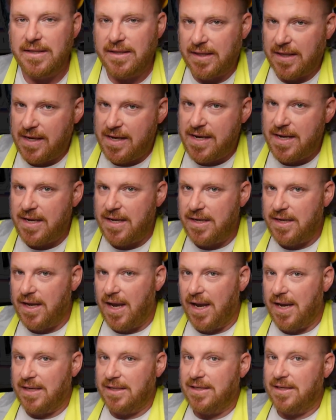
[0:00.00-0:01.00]
that
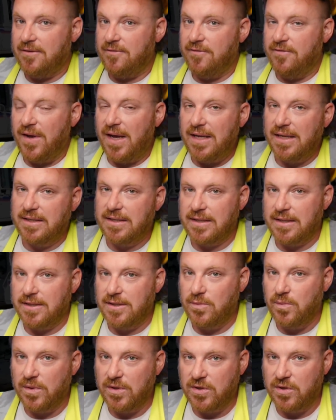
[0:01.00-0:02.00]

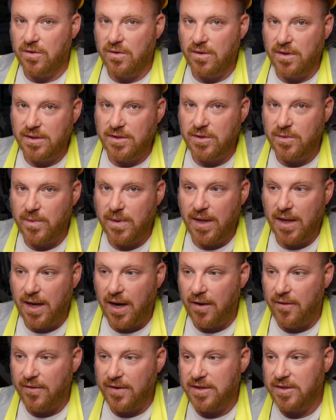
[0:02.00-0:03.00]
anti-vaxxers were trying to
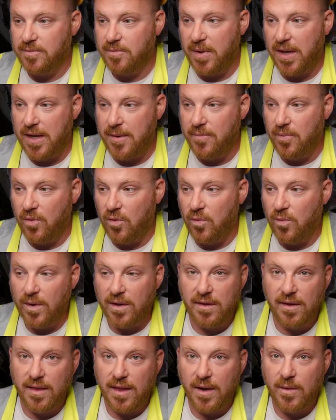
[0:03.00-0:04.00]
encourage people,
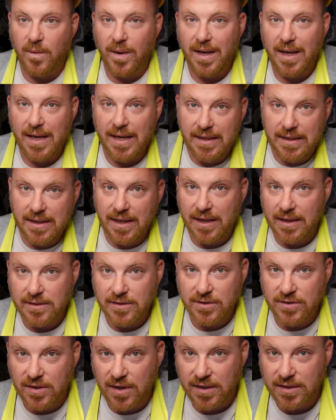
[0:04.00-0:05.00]
whether they were in the
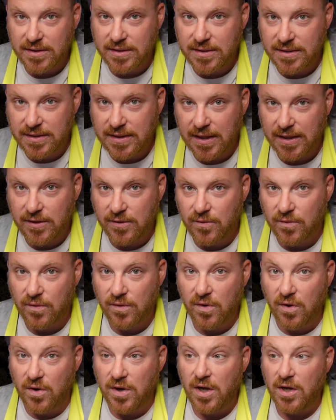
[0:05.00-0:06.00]
construction sector or
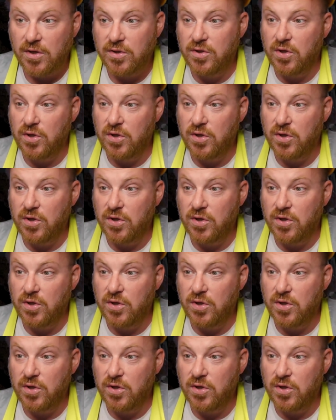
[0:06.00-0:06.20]
not,